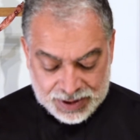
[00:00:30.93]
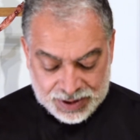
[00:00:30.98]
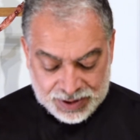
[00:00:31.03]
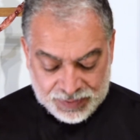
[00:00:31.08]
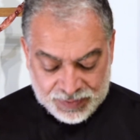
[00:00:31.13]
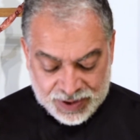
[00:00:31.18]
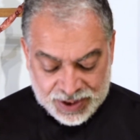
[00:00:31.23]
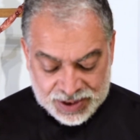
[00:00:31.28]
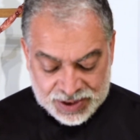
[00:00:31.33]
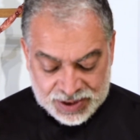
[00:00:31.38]

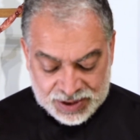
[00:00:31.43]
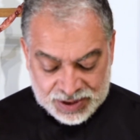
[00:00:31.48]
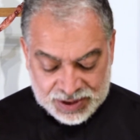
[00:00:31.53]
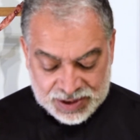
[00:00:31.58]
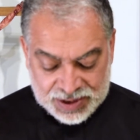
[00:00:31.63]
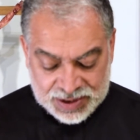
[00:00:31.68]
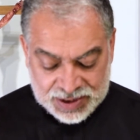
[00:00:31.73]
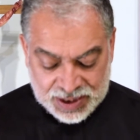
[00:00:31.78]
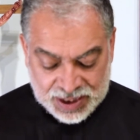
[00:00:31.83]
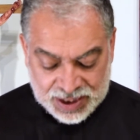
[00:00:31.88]
Raising
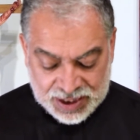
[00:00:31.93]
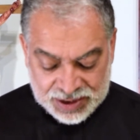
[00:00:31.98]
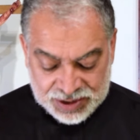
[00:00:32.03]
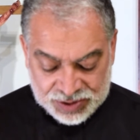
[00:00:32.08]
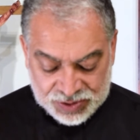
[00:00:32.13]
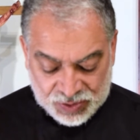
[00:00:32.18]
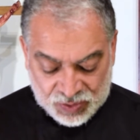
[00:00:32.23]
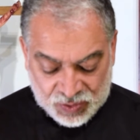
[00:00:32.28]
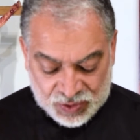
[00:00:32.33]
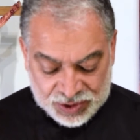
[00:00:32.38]
his eyes
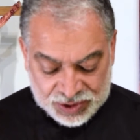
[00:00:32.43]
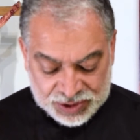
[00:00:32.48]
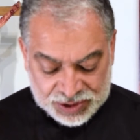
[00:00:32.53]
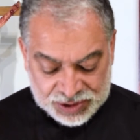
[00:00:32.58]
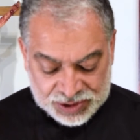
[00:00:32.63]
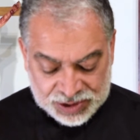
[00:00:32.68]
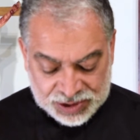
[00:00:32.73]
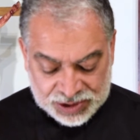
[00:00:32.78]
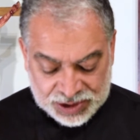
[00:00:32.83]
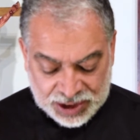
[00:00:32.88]
towards
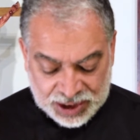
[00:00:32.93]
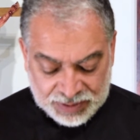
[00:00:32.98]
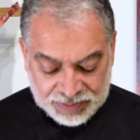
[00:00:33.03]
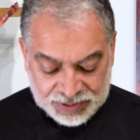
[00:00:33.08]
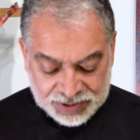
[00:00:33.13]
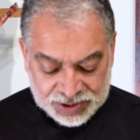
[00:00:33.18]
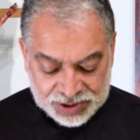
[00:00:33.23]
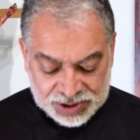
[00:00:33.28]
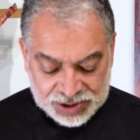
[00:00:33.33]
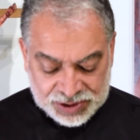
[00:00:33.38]
his
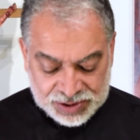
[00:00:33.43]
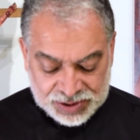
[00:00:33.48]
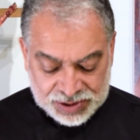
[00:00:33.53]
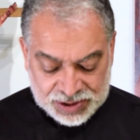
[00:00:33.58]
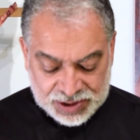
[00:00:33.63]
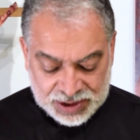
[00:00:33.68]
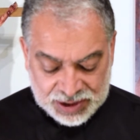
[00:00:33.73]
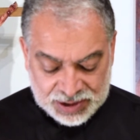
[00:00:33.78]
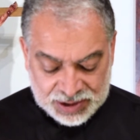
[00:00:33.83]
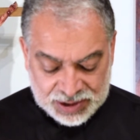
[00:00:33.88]
disciples, Jesus
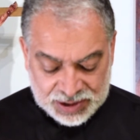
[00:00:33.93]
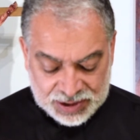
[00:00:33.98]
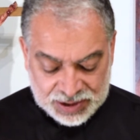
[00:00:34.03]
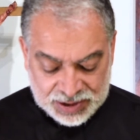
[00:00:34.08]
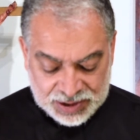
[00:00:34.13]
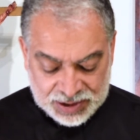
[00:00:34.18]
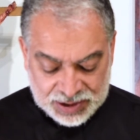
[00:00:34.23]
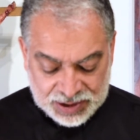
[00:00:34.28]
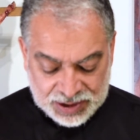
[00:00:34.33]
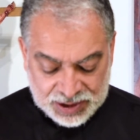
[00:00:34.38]
said,
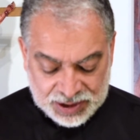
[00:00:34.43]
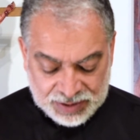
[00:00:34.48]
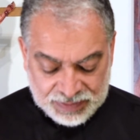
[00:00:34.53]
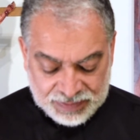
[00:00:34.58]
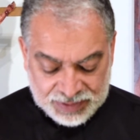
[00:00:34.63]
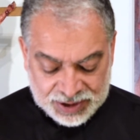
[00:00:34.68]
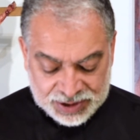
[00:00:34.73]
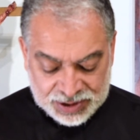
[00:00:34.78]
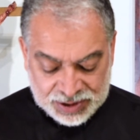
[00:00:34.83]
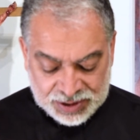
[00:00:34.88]

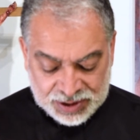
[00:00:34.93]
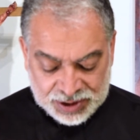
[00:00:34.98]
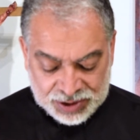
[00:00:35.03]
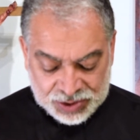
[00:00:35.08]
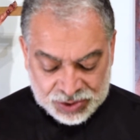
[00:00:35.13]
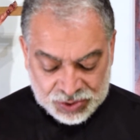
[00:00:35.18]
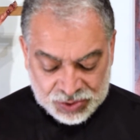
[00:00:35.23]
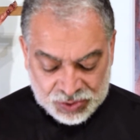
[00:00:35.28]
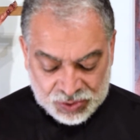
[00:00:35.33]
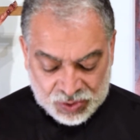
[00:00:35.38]
Blessed are
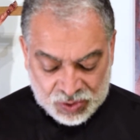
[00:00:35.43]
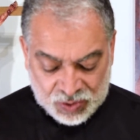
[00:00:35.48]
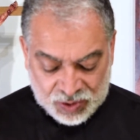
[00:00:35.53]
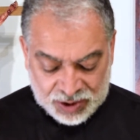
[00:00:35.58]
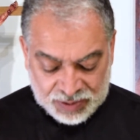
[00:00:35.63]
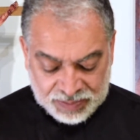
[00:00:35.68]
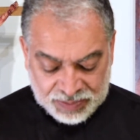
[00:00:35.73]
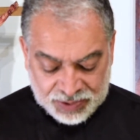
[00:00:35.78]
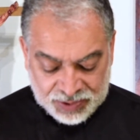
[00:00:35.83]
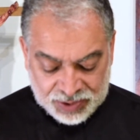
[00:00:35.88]
you who
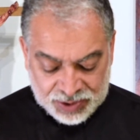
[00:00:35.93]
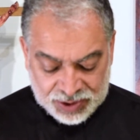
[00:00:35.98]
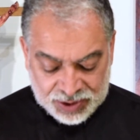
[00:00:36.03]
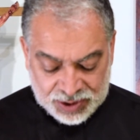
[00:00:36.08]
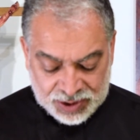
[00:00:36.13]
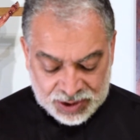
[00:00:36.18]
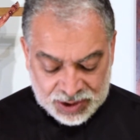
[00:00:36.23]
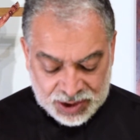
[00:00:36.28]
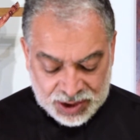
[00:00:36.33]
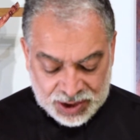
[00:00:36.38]
are poor,
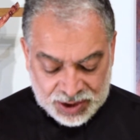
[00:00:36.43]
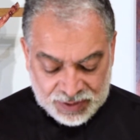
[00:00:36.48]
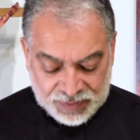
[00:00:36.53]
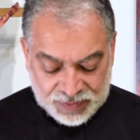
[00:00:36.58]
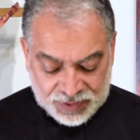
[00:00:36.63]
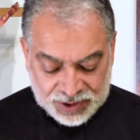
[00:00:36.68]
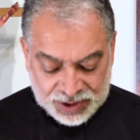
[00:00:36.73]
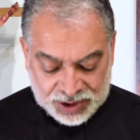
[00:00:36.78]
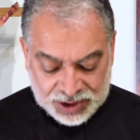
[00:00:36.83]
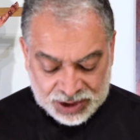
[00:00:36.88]

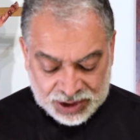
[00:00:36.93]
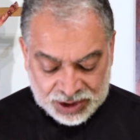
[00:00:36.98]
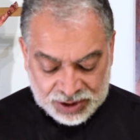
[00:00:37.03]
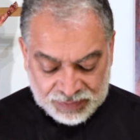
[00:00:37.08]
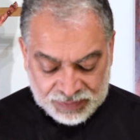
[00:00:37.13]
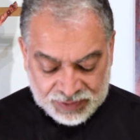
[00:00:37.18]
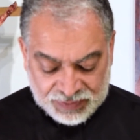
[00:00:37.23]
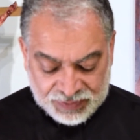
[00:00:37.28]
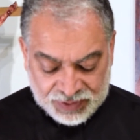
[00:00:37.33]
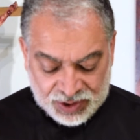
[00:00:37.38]
for the
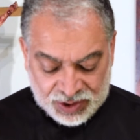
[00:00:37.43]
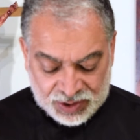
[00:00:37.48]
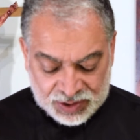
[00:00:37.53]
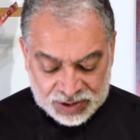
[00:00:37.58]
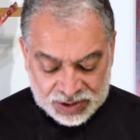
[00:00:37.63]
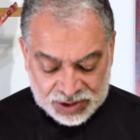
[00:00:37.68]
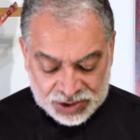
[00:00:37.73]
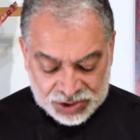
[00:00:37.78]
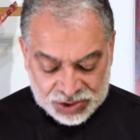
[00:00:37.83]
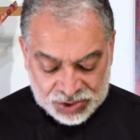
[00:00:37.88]
kingdom of God
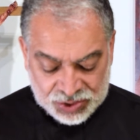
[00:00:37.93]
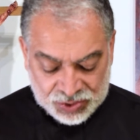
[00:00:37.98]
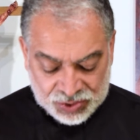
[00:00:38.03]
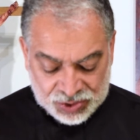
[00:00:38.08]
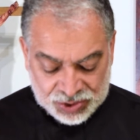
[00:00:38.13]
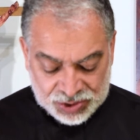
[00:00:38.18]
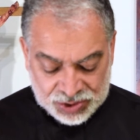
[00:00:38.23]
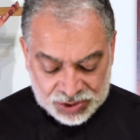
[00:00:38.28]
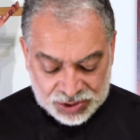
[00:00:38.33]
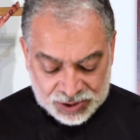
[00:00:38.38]
is
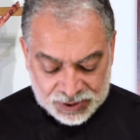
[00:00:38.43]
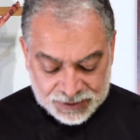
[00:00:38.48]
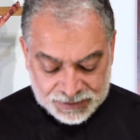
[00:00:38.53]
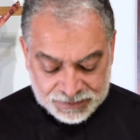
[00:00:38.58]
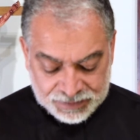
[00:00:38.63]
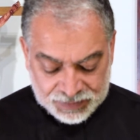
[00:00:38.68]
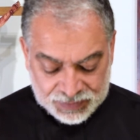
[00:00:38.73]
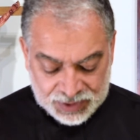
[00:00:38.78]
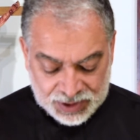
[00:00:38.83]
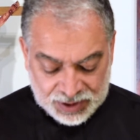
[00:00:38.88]
yours.
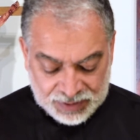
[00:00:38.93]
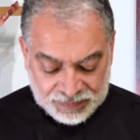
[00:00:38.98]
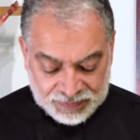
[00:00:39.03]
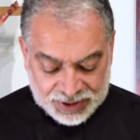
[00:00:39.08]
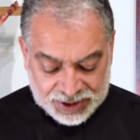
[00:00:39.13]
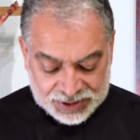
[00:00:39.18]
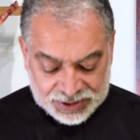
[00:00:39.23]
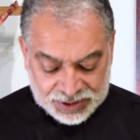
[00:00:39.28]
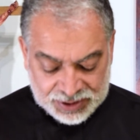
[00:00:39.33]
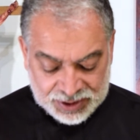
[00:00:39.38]

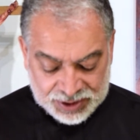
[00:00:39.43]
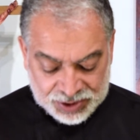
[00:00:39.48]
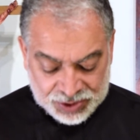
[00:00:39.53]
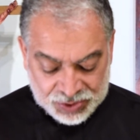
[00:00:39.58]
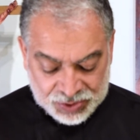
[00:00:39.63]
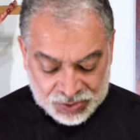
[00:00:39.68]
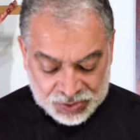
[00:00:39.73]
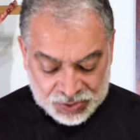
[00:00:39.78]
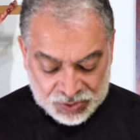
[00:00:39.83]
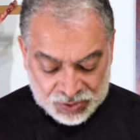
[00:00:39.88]
Blessed are
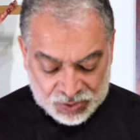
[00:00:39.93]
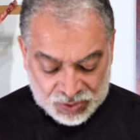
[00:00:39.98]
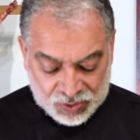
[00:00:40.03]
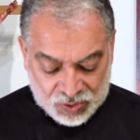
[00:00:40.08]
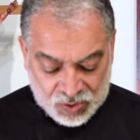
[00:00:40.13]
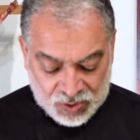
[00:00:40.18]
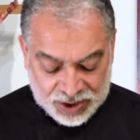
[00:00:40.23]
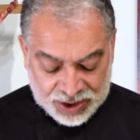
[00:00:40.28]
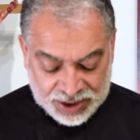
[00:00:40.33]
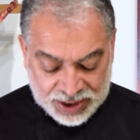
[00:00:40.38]
you
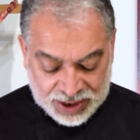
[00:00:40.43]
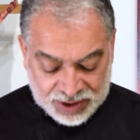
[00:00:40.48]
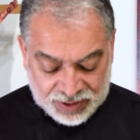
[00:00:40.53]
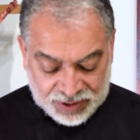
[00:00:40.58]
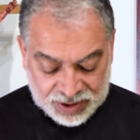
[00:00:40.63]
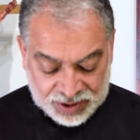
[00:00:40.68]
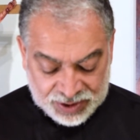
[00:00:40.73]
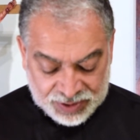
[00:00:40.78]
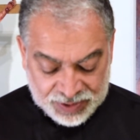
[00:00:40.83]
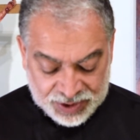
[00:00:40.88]
who are now
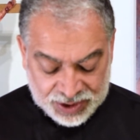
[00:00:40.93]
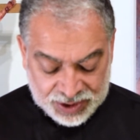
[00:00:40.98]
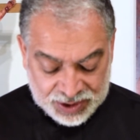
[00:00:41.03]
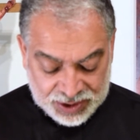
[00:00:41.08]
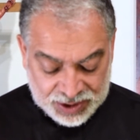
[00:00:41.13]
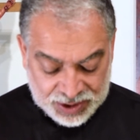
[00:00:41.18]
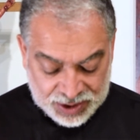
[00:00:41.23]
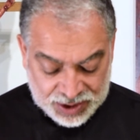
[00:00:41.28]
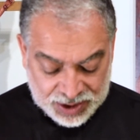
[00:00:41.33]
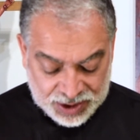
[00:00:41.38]
hungry,
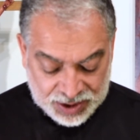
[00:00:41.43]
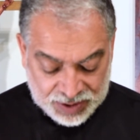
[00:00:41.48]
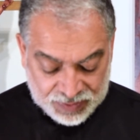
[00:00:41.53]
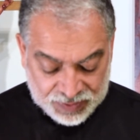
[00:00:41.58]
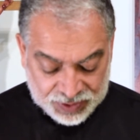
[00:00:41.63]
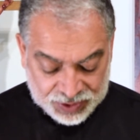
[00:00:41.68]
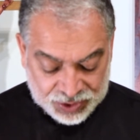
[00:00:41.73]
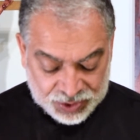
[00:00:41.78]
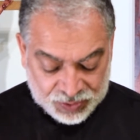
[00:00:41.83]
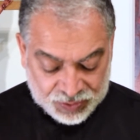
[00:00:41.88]

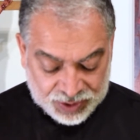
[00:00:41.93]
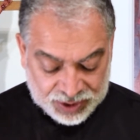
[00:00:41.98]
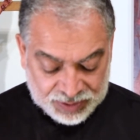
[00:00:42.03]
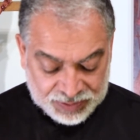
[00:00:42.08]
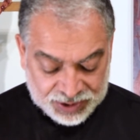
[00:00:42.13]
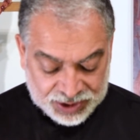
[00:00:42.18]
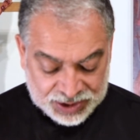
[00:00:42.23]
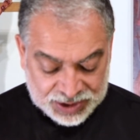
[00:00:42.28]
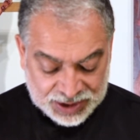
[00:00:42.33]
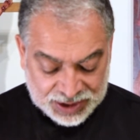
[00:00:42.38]
for you will
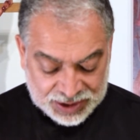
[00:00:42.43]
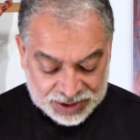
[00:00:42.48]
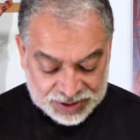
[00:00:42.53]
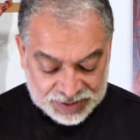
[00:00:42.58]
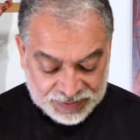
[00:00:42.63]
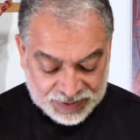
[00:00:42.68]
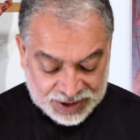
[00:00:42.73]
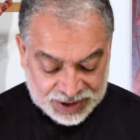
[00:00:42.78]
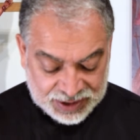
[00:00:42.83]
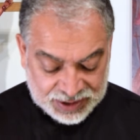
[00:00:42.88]
be
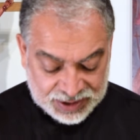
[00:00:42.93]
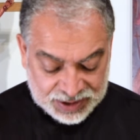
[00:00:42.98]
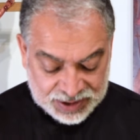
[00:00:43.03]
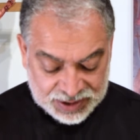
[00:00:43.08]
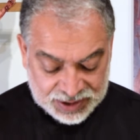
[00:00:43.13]
satisfied.